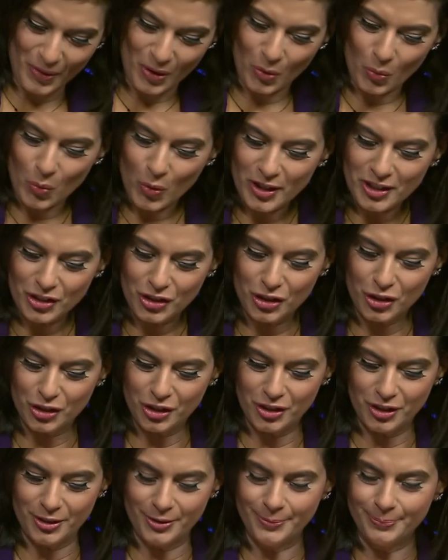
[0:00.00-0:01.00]
What's
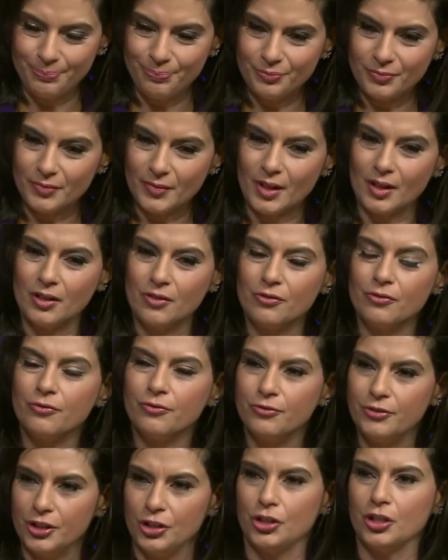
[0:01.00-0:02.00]
your
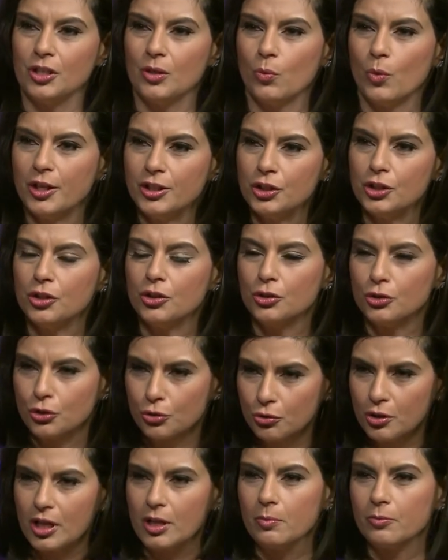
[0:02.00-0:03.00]
vision? What's your
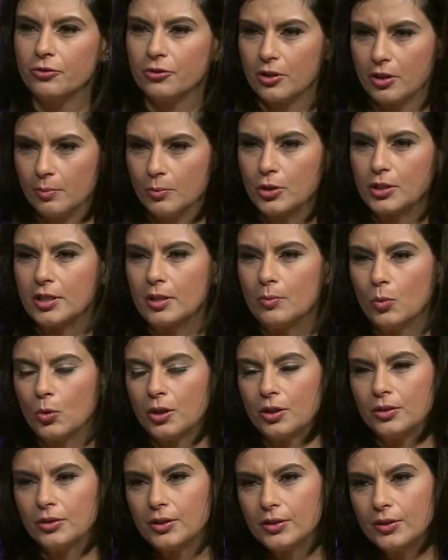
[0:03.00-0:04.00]
dream for the Muslim
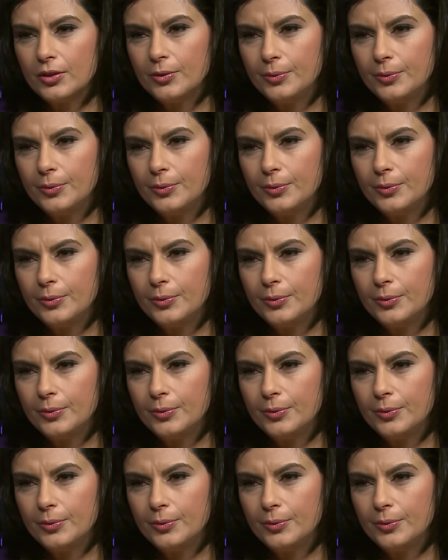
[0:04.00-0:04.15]
world?